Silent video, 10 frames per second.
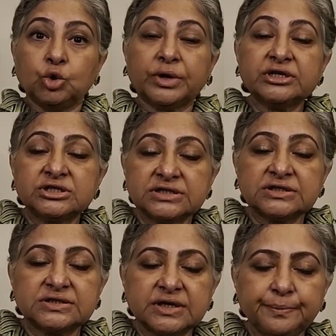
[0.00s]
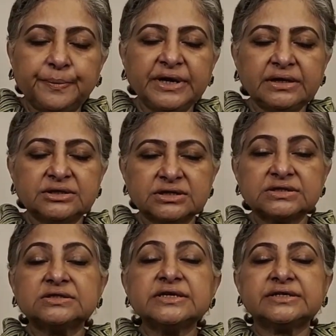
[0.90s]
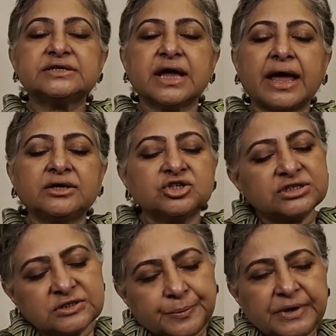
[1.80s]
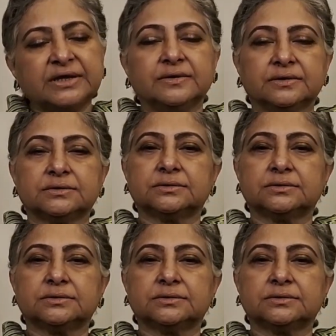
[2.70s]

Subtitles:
You can just simply just sit and just breathe.